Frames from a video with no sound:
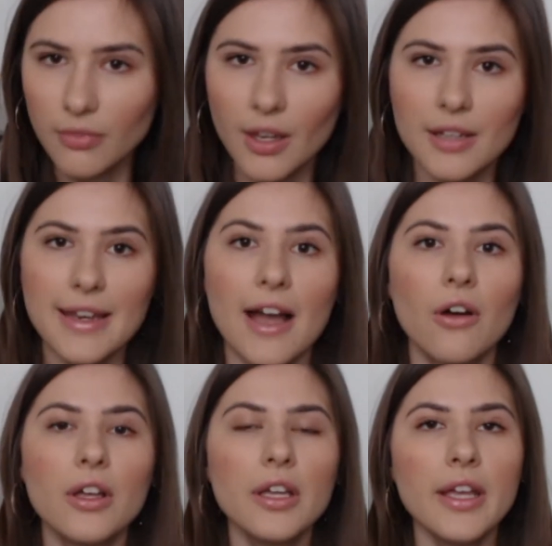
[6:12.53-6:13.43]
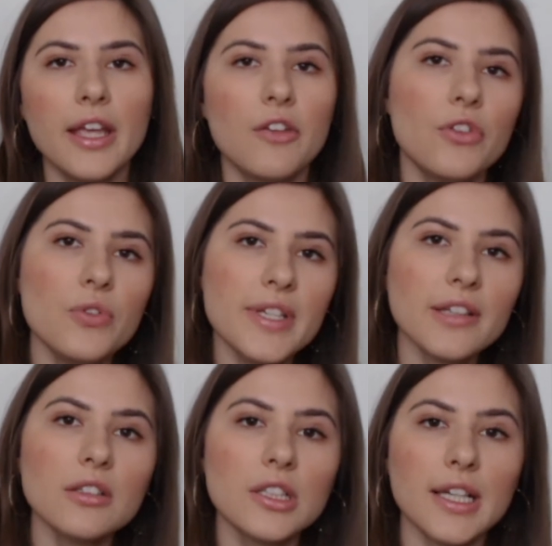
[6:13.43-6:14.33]
Now, if you take a
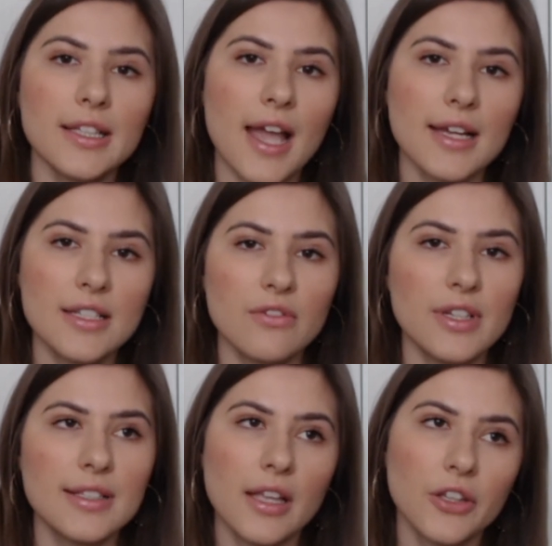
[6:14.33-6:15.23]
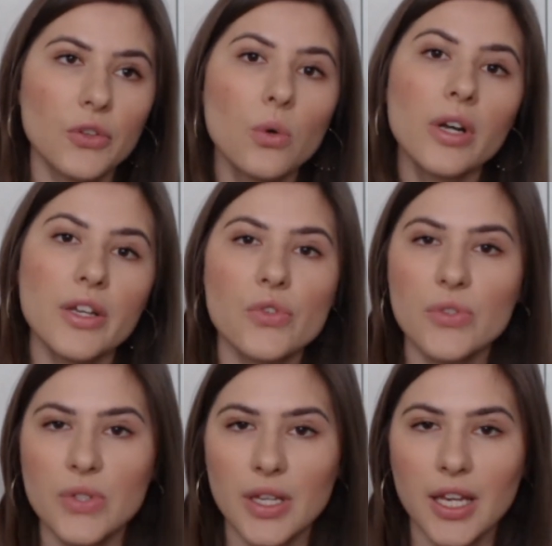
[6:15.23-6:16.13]
look at the activities that you're
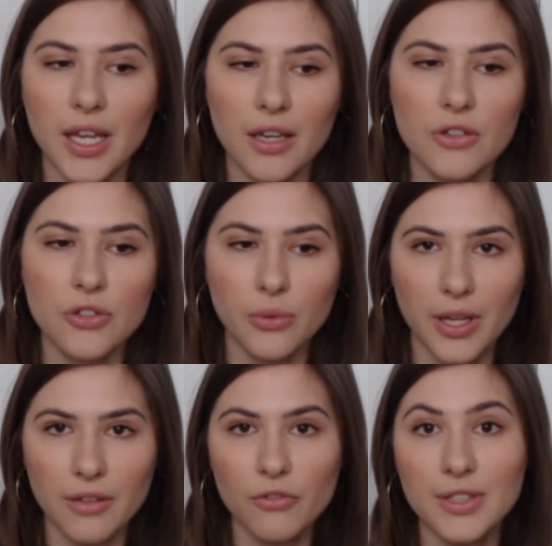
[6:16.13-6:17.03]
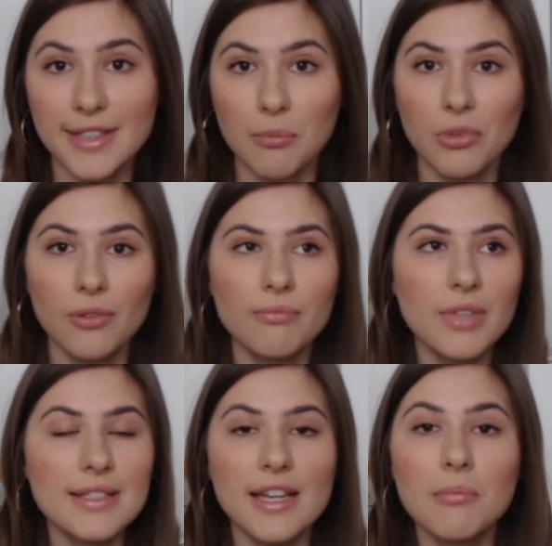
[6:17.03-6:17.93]
interested in doing, for example,
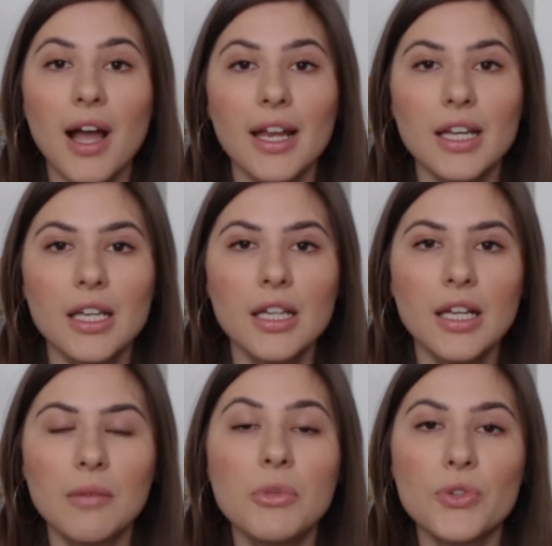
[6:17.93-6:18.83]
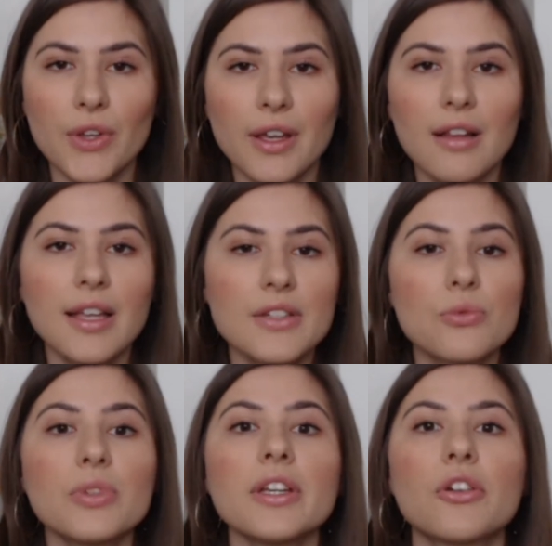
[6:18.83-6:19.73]
let's take mine, music. I like to
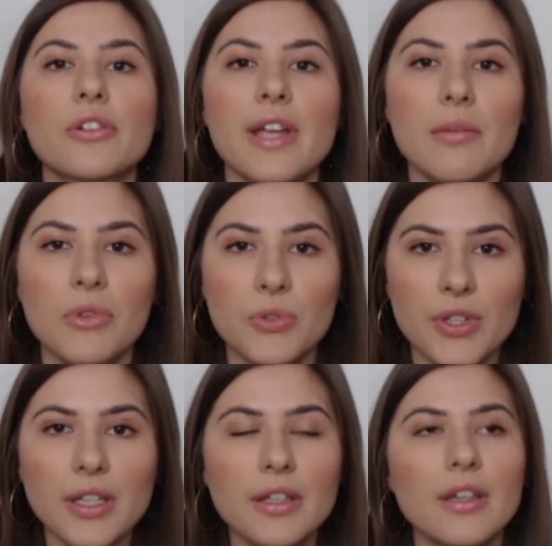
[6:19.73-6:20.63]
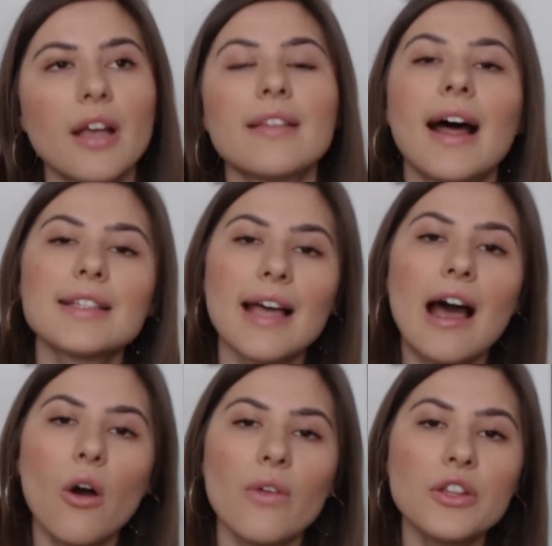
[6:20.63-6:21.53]
really create music, and
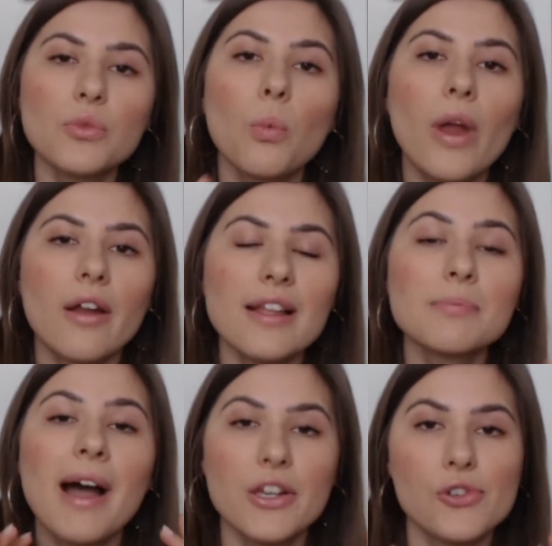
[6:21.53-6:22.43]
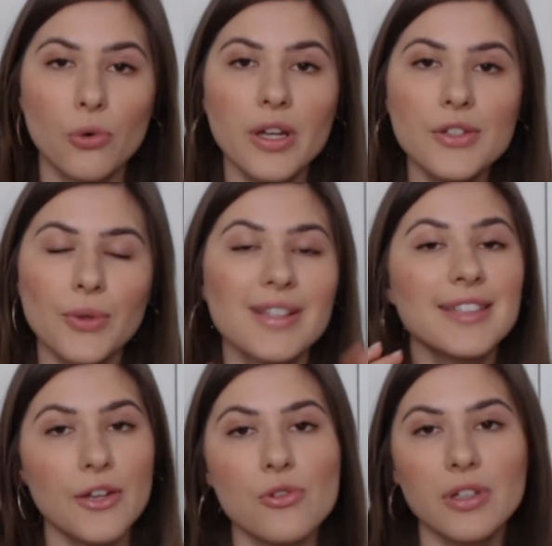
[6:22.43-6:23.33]
that's my joy, so I
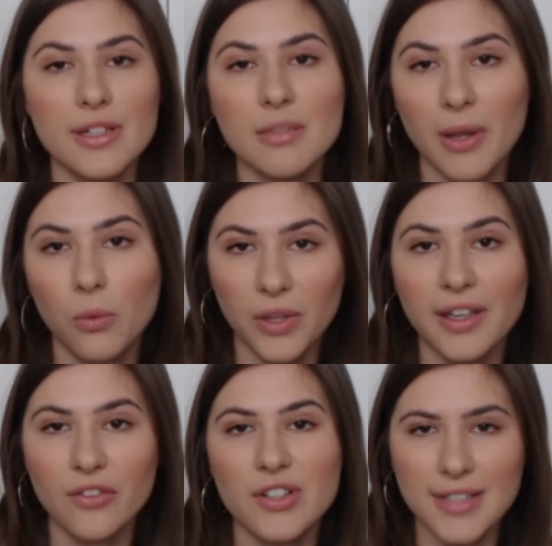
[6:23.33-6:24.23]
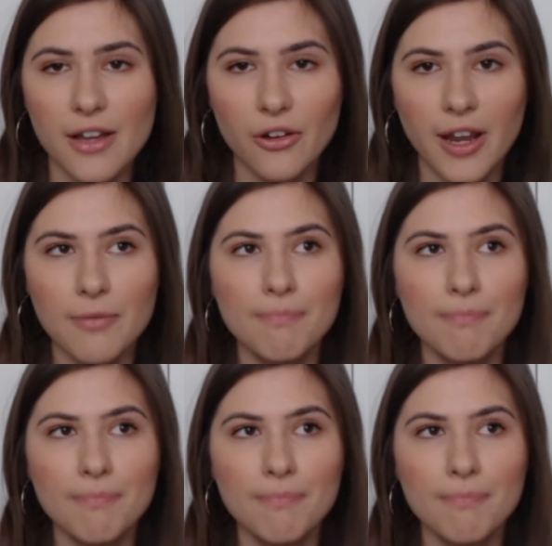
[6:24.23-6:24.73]
schedule it into my week every Saturday.